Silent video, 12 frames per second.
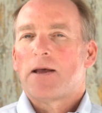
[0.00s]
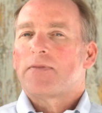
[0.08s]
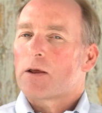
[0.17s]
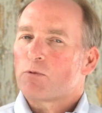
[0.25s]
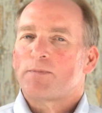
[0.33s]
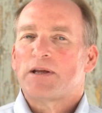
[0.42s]

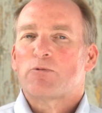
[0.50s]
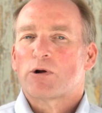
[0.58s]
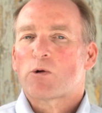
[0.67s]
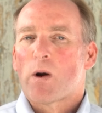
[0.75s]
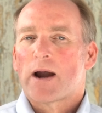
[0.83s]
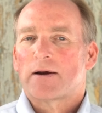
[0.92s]
that would be
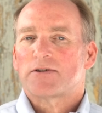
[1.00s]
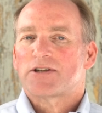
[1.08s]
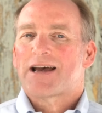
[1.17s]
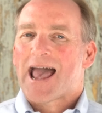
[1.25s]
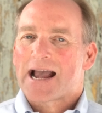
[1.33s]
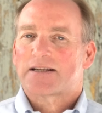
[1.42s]
required
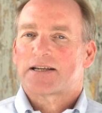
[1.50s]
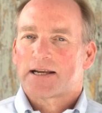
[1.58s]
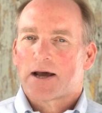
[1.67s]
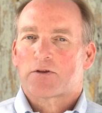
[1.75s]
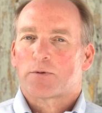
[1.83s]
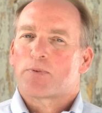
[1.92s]
to act
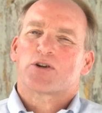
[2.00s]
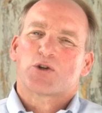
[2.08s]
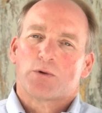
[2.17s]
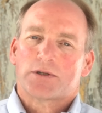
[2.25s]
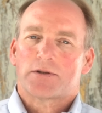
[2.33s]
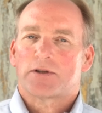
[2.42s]
together
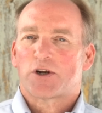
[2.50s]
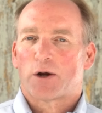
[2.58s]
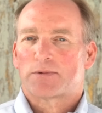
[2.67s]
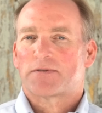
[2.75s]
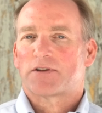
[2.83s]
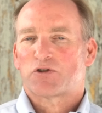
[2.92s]
pursuant to the
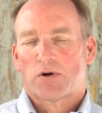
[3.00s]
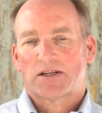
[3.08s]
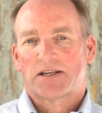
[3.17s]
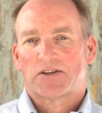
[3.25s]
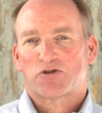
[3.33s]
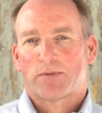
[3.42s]
terms of the
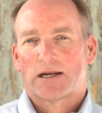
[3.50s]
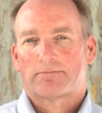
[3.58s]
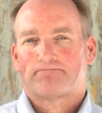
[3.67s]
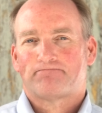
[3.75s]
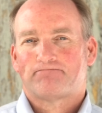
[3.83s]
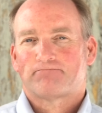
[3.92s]
trust instrument.
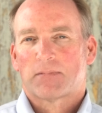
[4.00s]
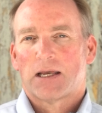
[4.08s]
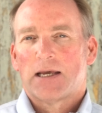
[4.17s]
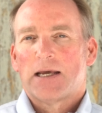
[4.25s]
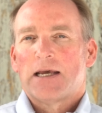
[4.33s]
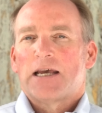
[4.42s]

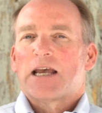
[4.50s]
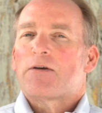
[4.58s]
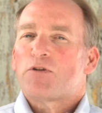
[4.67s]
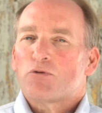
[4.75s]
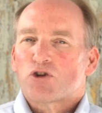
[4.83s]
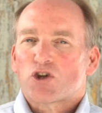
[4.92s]

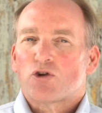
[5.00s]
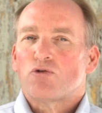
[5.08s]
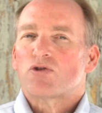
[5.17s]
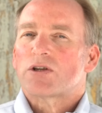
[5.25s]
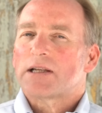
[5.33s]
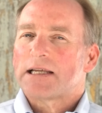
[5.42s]
If you
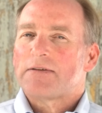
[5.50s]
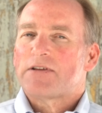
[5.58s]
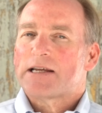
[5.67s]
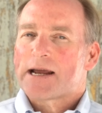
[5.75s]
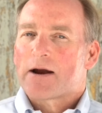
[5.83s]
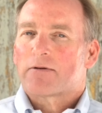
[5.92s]
choose to leave
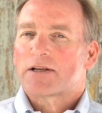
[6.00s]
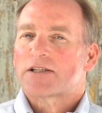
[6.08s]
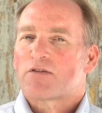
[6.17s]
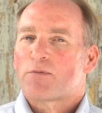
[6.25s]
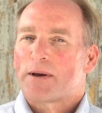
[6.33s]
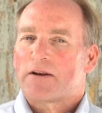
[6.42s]
the
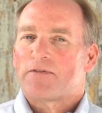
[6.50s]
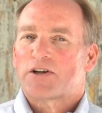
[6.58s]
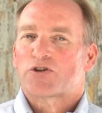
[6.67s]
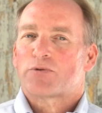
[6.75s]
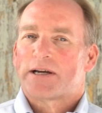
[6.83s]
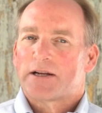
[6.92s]
inheritance of a
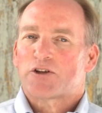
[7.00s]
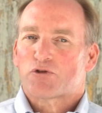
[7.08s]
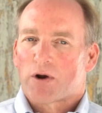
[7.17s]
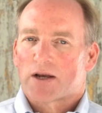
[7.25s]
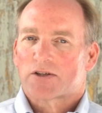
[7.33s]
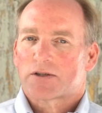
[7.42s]
beneficiary in a
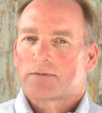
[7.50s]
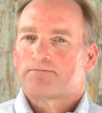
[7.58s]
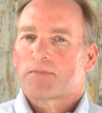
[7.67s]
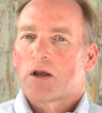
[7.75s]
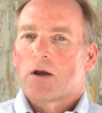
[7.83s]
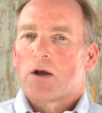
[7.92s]
trust
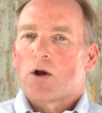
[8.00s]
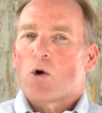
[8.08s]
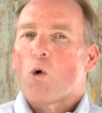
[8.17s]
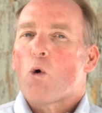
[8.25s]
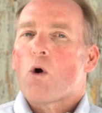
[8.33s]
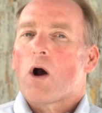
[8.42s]

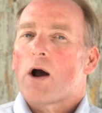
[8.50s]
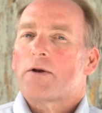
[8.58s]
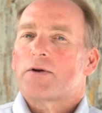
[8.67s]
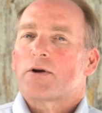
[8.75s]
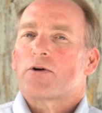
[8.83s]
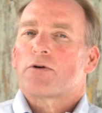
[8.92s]
or
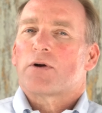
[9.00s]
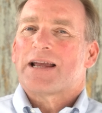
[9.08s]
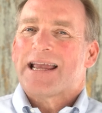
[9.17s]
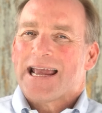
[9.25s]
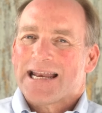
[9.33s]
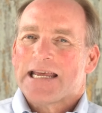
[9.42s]

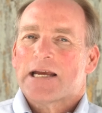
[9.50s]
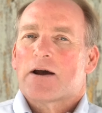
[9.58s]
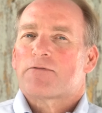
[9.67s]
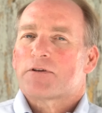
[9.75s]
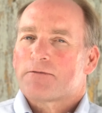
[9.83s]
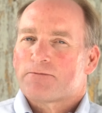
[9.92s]
under any
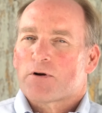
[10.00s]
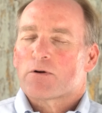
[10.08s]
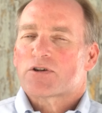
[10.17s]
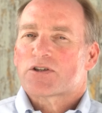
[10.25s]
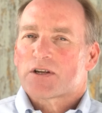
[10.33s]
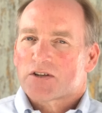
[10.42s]
of the
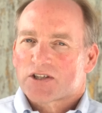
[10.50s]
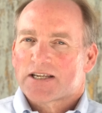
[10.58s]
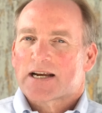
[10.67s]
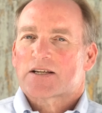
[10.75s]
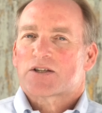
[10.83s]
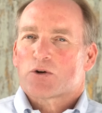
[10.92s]
first
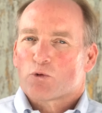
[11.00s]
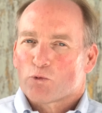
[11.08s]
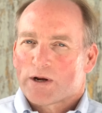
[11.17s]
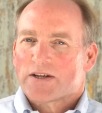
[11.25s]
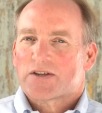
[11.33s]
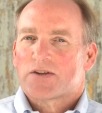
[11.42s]
six
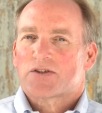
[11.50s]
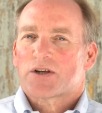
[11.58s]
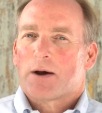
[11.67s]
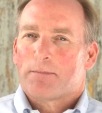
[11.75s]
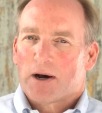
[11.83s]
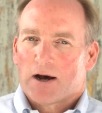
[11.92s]
reasons
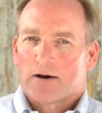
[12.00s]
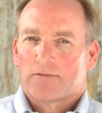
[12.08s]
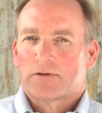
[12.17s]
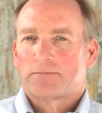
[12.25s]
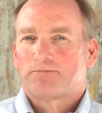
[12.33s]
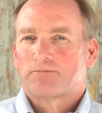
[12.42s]
above,